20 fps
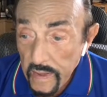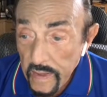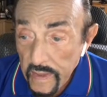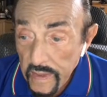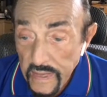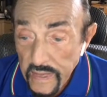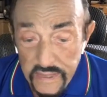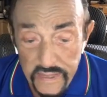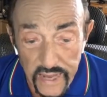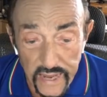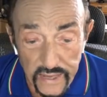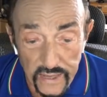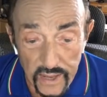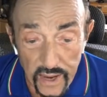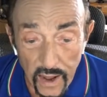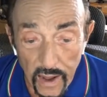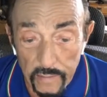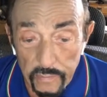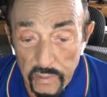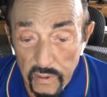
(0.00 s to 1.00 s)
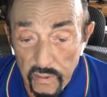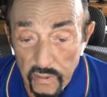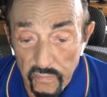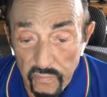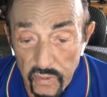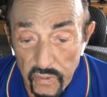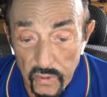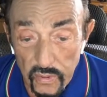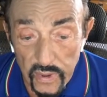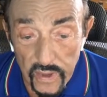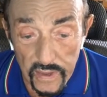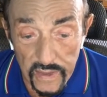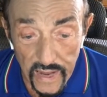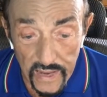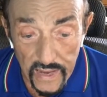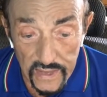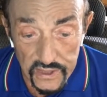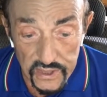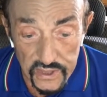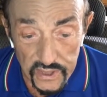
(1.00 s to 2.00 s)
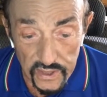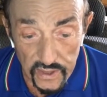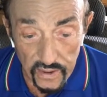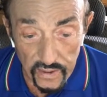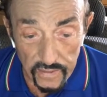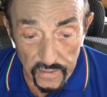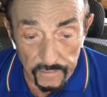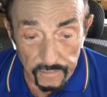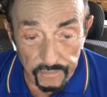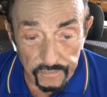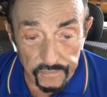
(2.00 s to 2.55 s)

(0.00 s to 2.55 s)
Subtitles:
Let's take time to review the last year.